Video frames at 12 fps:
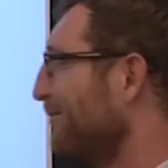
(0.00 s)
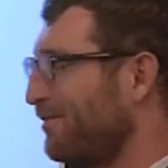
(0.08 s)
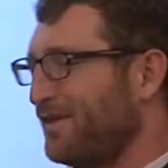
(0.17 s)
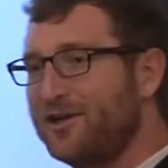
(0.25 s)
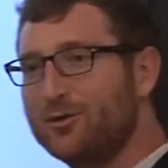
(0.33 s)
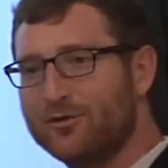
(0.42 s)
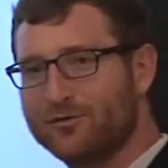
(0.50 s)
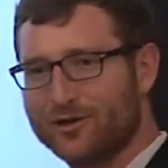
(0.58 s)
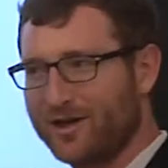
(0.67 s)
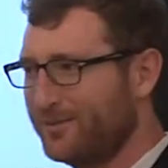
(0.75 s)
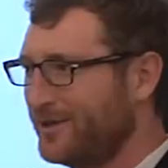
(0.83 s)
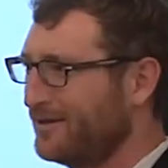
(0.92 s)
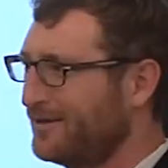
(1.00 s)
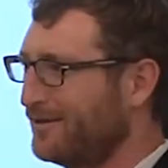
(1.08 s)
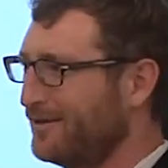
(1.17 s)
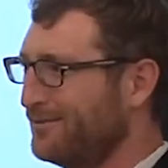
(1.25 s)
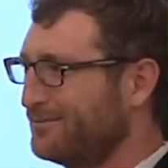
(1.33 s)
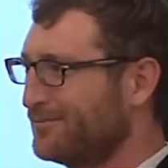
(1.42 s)
Um, thank you all for coming.
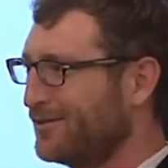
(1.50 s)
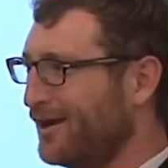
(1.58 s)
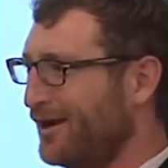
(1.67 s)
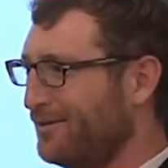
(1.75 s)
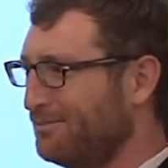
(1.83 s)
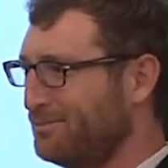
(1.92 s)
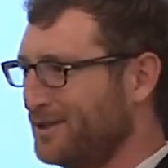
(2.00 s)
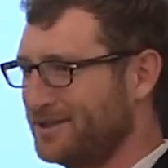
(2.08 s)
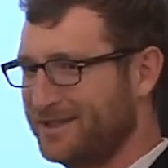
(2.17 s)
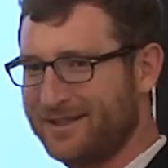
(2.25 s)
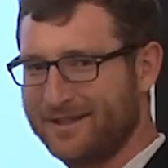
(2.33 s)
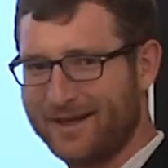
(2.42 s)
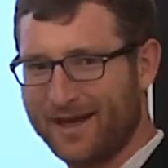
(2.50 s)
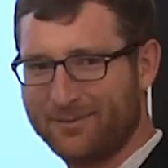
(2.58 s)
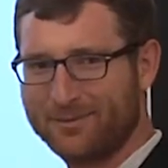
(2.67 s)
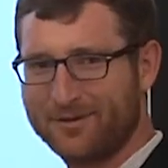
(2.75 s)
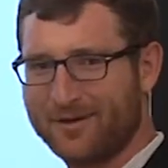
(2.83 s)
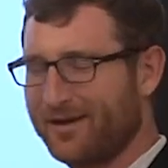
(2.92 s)
Um, I'm particularly
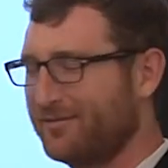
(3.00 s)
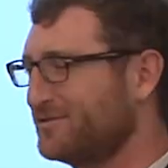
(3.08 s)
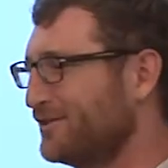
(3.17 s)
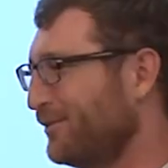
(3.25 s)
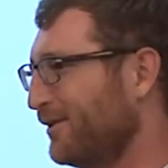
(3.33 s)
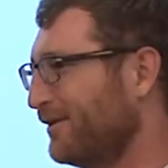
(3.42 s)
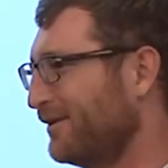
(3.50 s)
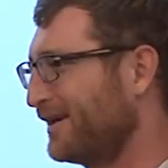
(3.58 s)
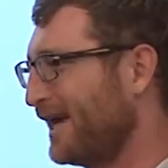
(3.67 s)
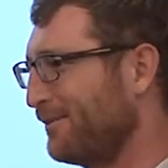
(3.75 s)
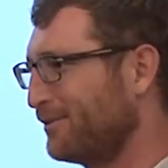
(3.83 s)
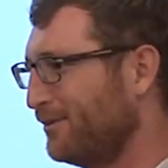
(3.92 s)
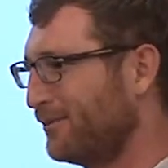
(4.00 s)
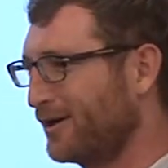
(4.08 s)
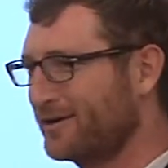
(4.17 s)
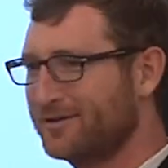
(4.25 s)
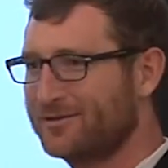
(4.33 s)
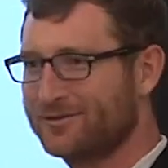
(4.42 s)
happy to have some of the capital
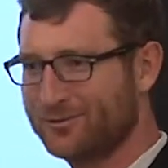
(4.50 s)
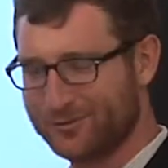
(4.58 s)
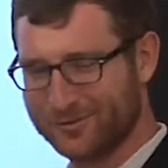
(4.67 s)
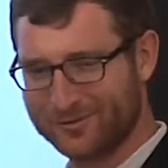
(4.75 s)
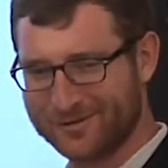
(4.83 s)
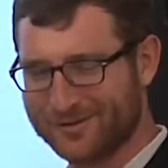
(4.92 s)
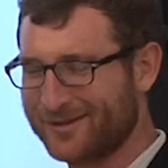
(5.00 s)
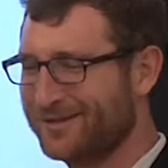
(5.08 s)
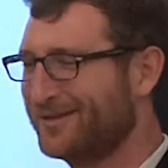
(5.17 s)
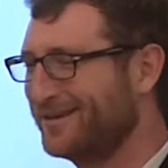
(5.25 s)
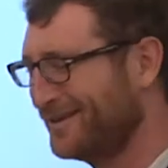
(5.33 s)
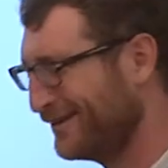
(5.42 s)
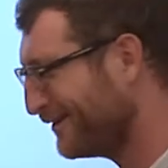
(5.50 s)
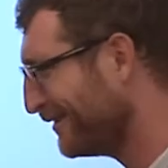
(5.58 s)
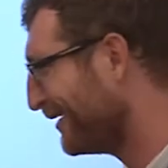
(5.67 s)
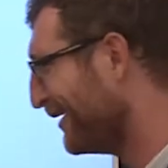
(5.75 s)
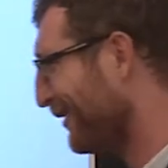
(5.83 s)
markets students uh, here